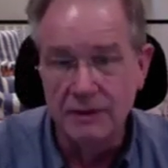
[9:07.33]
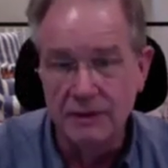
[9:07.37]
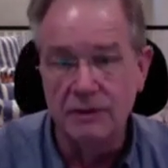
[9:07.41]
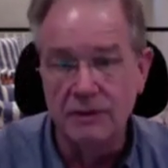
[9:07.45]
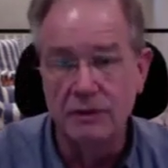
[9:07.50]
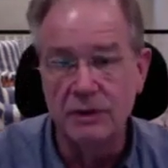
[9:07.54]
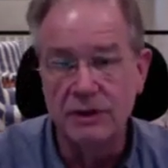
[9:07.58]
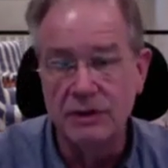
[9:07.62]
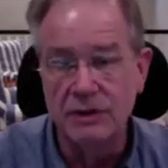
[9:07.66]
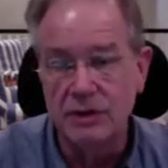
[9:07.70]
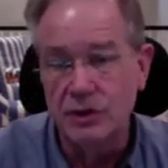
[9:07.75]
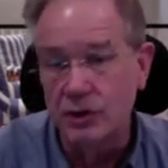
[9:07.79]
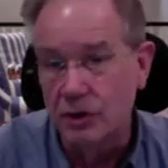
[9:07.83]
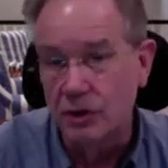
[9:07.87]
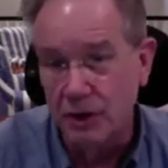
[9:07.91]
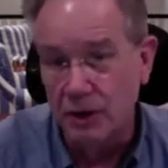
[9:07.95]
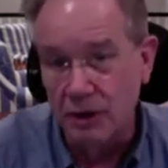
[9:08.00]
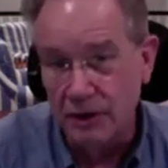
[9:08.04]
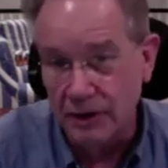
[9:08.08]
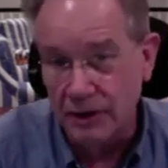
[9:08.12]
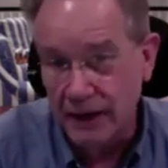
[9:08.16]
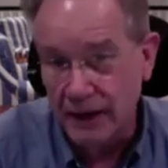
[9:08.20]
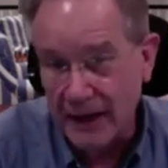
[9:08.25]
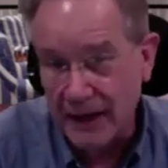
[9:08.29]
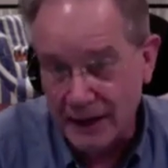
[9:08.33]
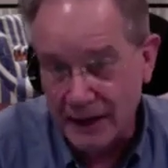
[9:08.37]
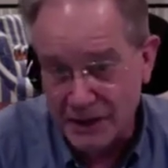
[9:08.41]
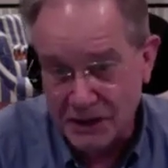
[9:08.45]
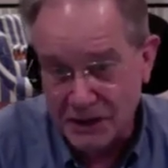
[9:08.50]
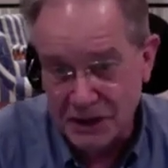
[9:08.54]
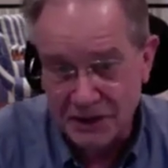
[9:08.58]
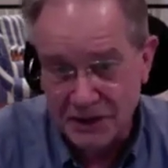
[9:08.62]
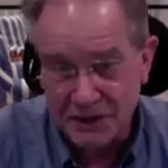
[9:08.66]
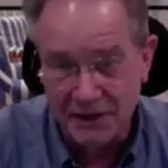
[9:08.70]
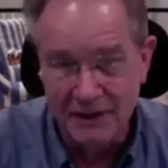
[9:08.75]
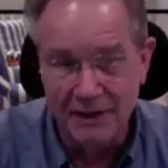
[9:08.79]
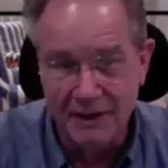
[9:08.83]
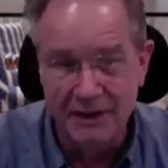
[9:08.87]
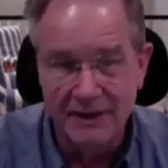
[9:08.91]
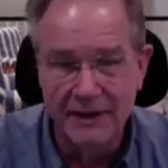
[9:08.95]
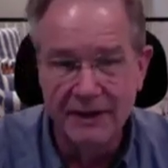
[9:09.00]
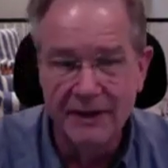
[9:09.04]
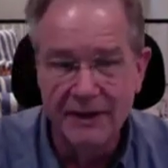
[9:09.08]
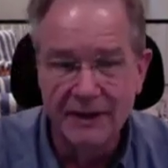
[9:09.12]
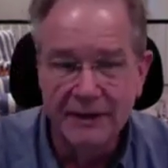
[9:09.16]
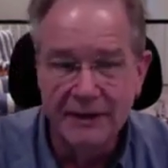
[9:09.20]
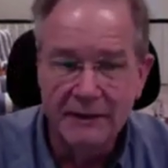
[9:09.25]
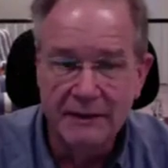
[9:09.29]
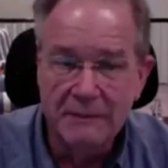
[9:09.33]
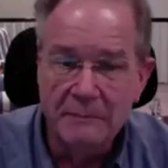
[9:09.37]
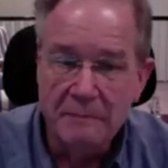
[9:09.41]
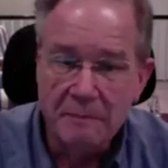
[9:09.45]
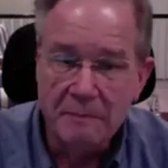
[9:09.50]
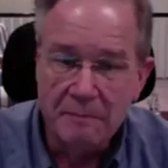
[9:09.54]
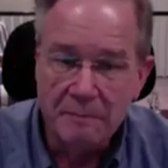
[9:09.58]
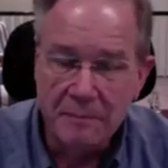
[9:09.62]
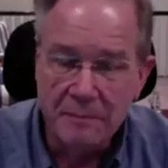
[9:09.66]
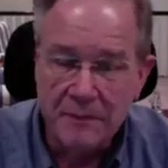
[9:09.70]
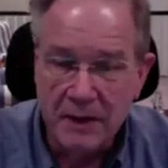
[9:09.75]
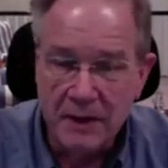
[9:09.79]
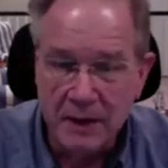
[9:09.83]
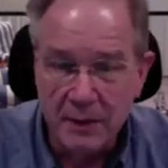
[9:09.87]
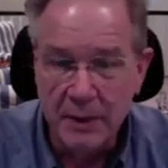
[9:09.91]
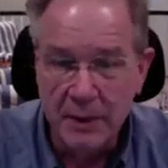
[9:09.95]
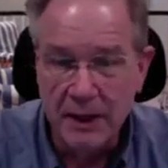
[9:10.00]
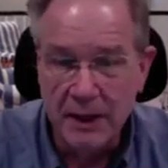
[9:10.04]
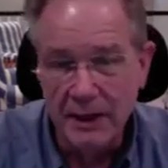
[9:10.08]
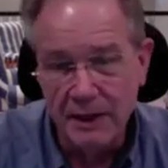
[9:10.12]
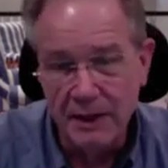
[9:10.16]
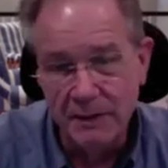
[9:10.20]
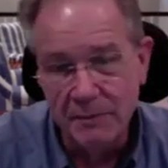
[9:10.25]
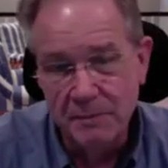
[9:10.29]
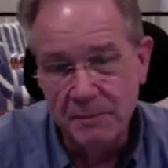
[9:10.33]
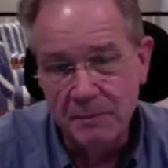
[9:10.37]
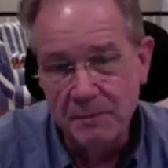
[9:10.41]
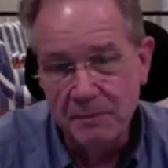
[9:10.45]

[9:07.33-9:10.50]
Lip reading: to reach your call to action. Come on.